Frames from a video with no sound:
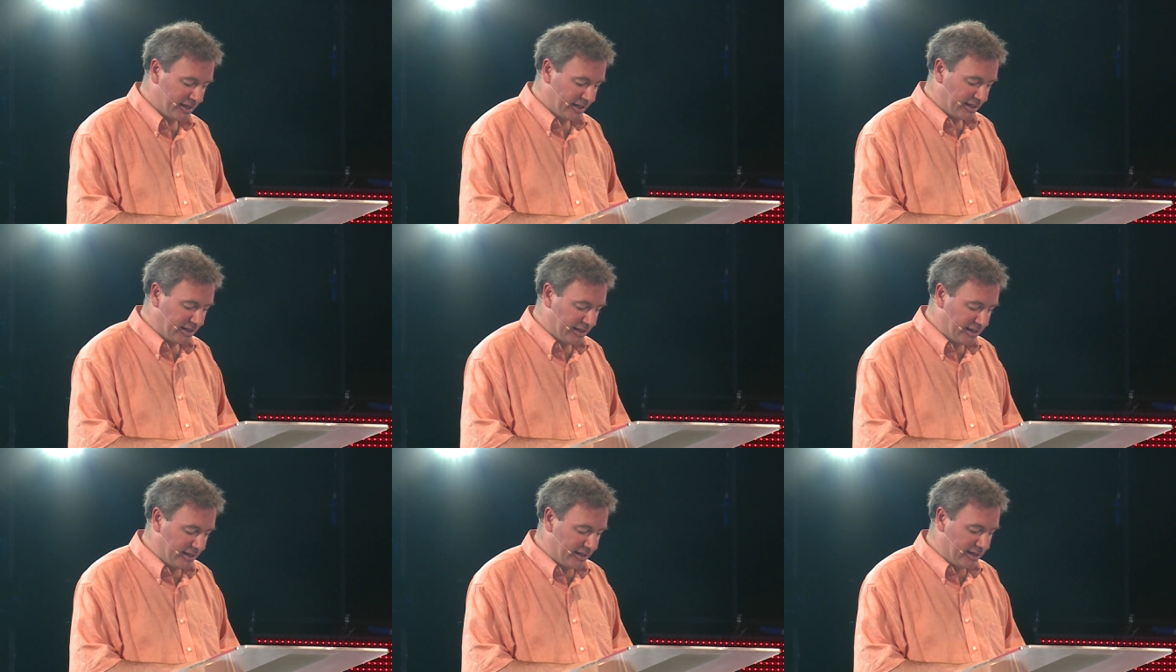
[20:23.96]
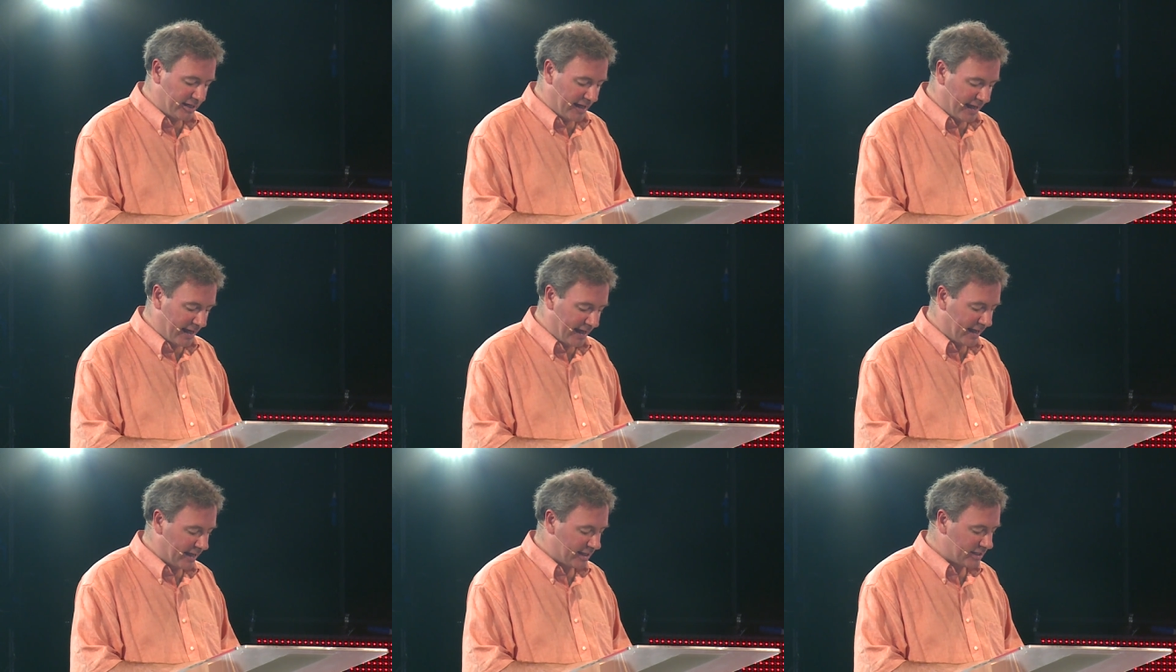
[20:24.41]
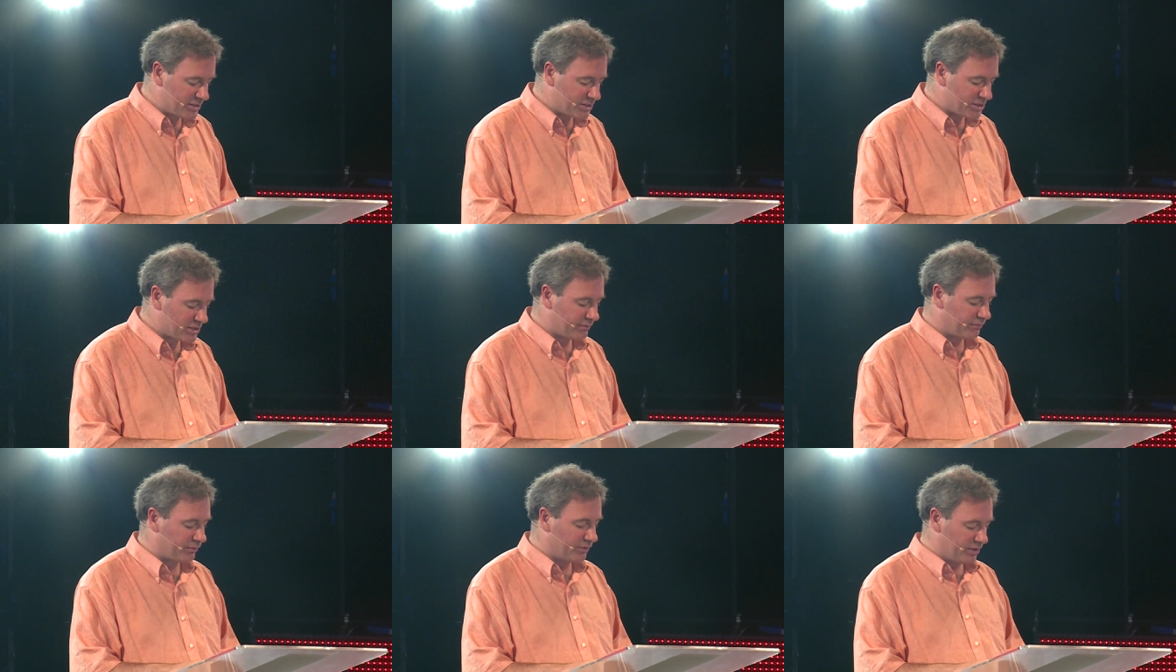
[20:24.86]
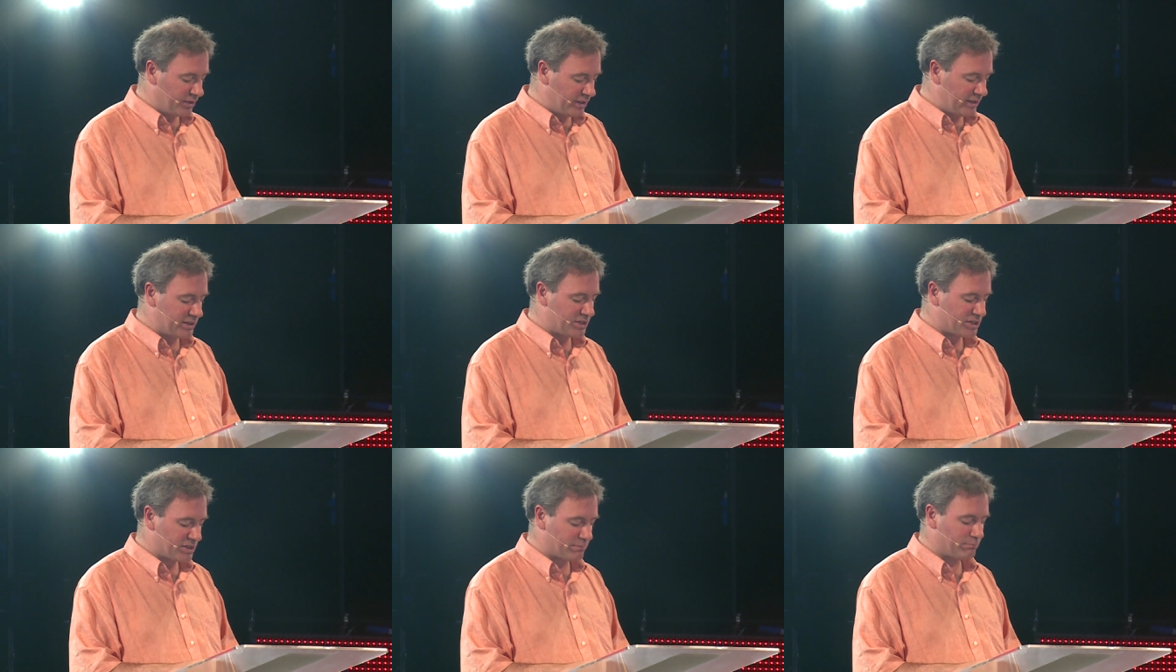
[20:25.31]
he has for
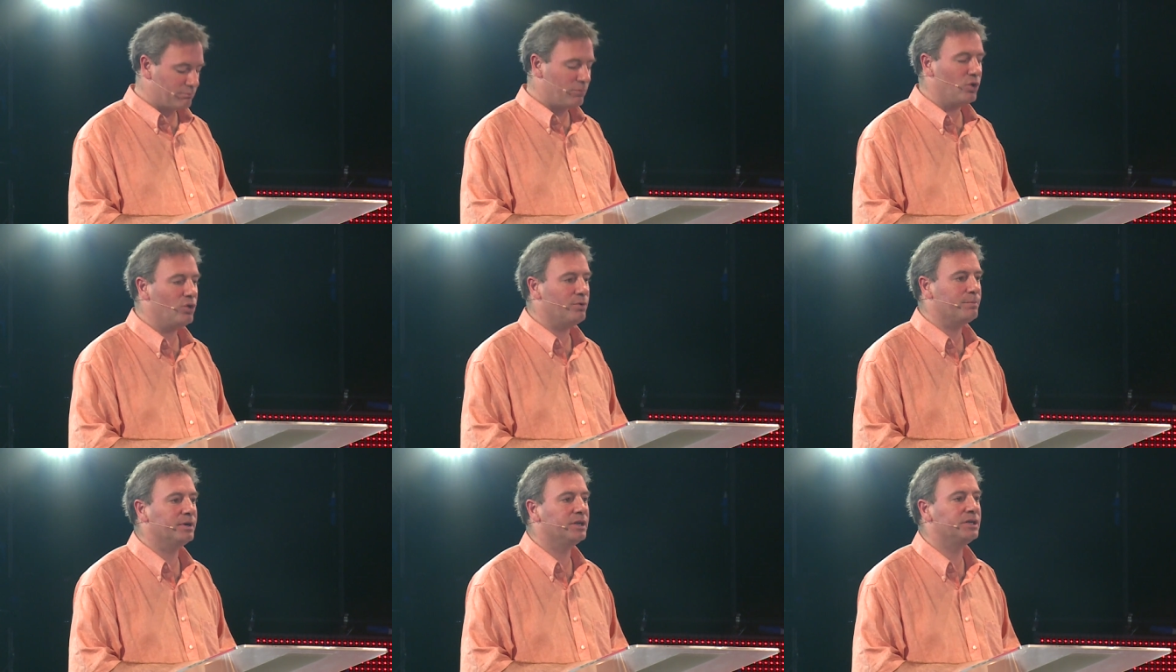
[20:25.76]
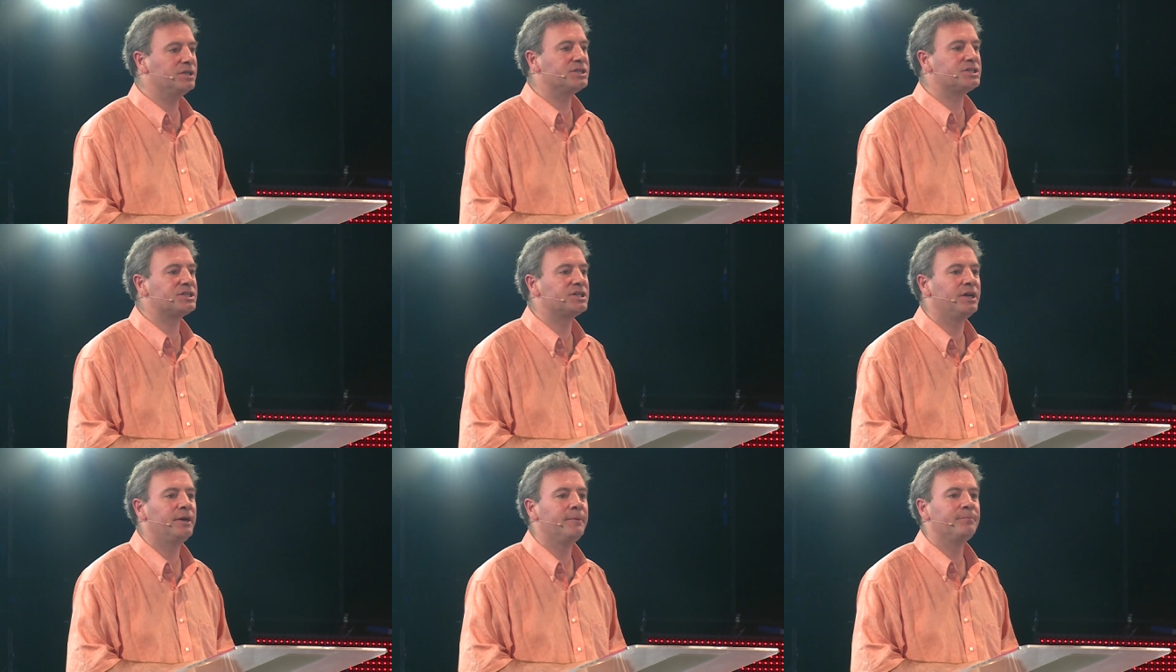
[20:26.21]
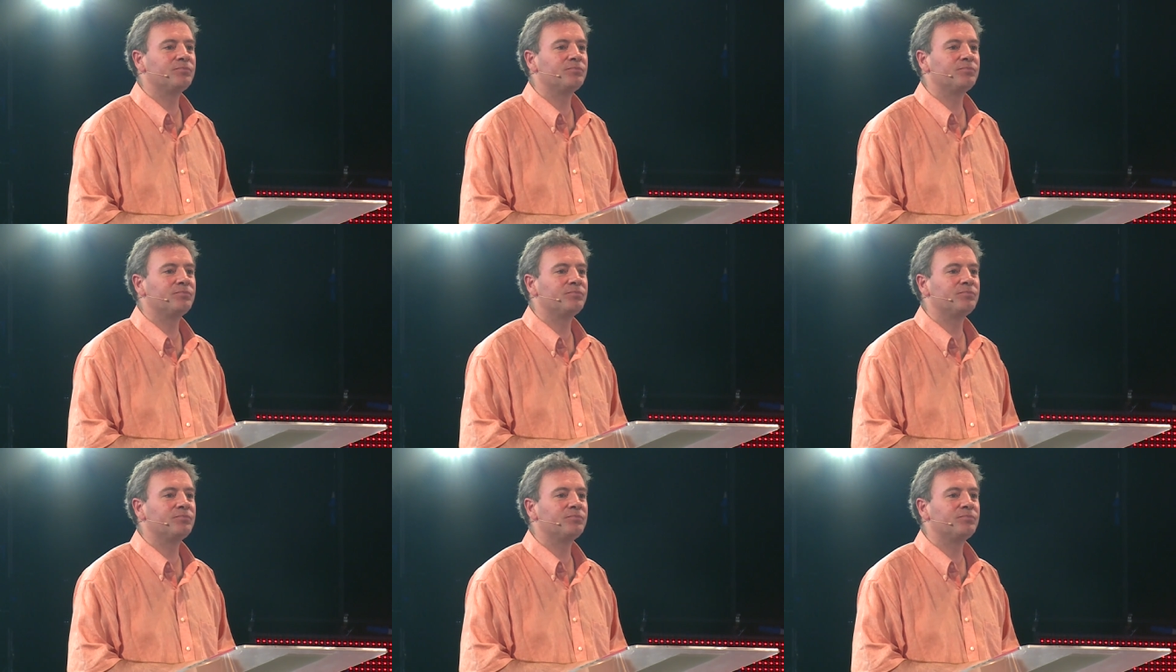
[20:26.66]
this moment